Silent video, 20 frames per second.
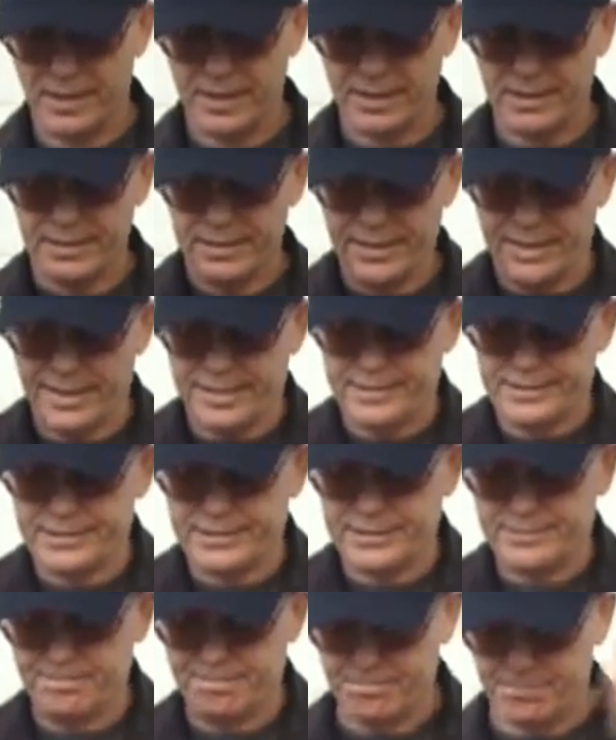and lands
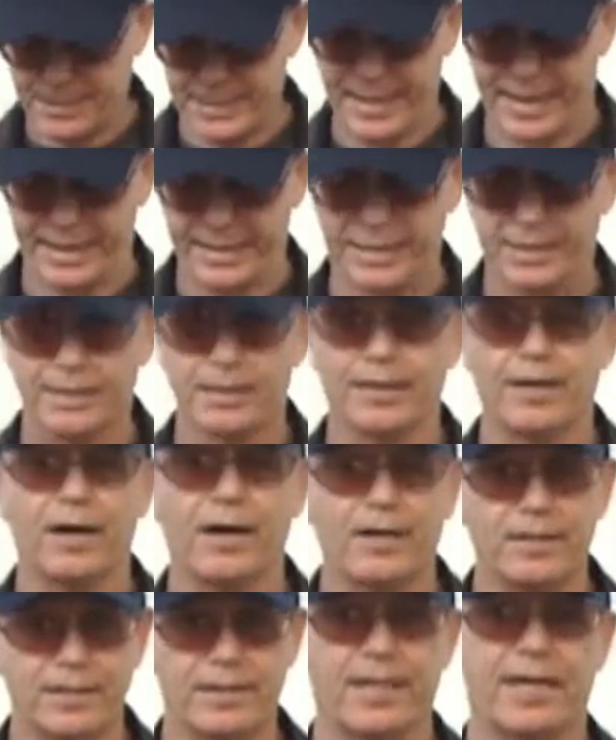splat
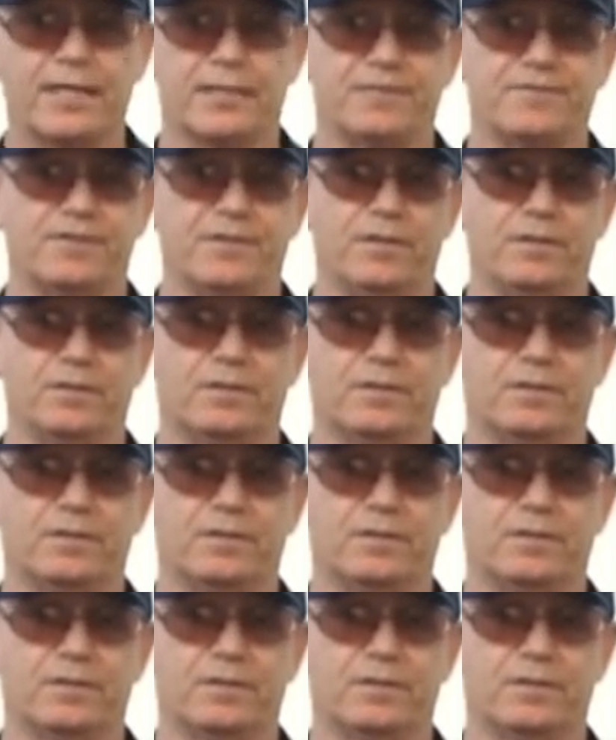on the asphalt.